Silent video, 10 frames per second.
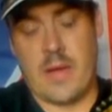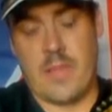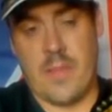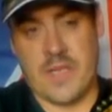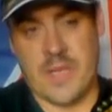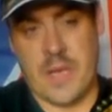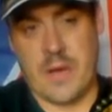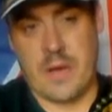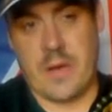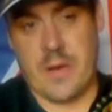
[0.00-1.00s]

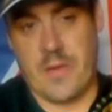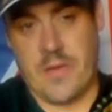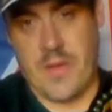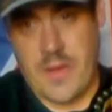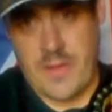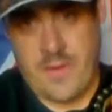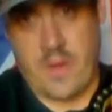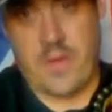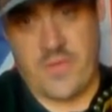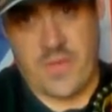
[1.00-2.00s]
Massacre on
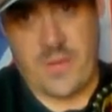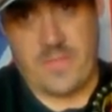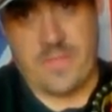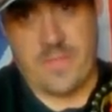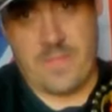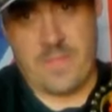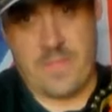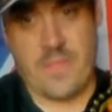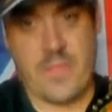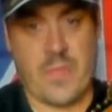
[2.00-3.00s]
34th Street.
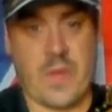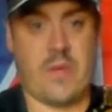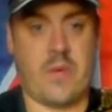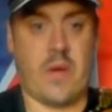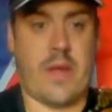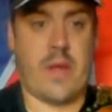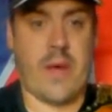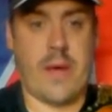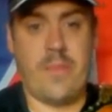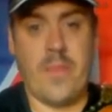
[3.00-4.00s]
Got that
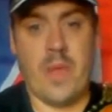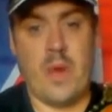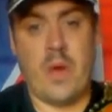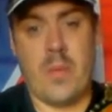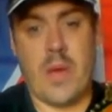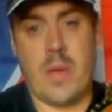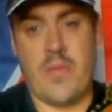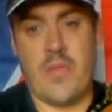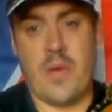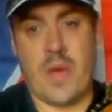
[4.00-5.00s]
right.
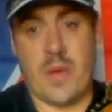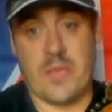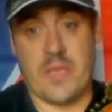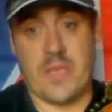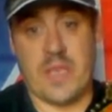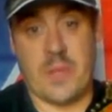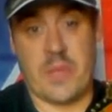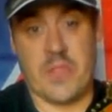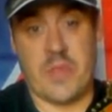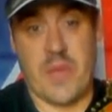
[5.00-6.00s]
Pay-per-view. That was in
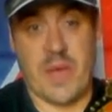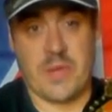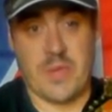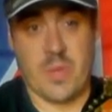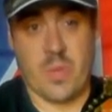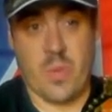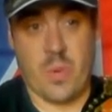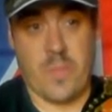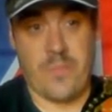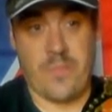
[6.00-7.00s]
December
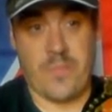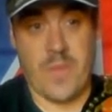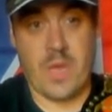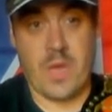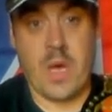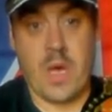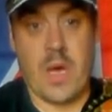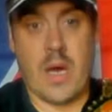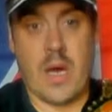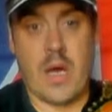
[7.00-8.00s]
2001.
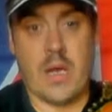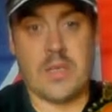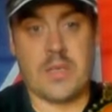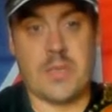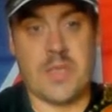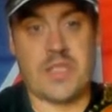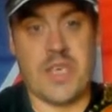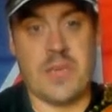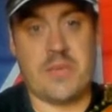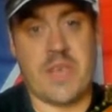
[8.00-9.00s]
Some other
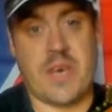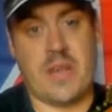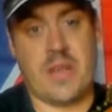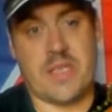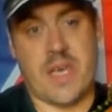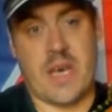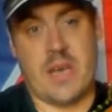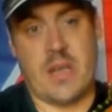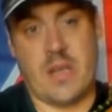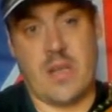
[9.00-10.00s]
teams that held the
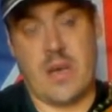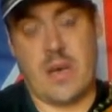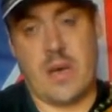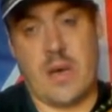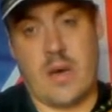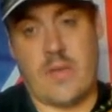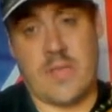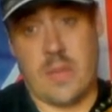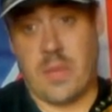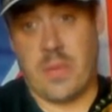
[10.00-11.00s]
title,
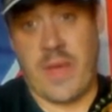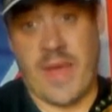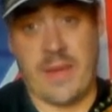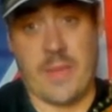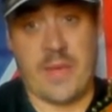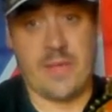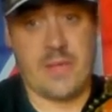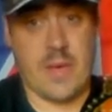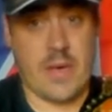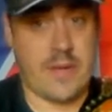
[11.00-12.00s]
obviously the Public Enemy,
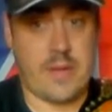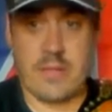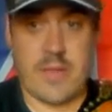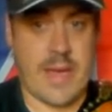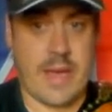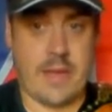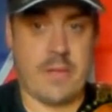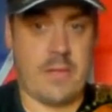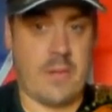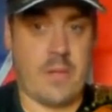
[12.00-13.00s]
they
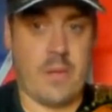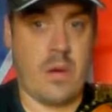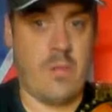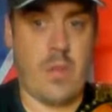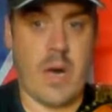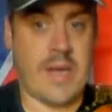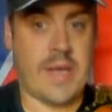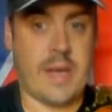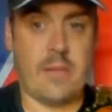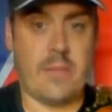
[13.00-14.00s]
had
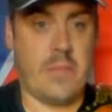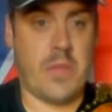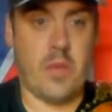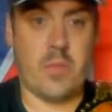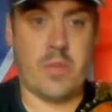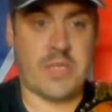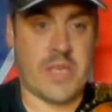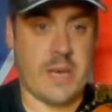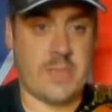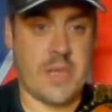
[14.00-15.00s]
it numerous
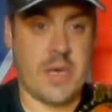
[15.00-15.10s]
times.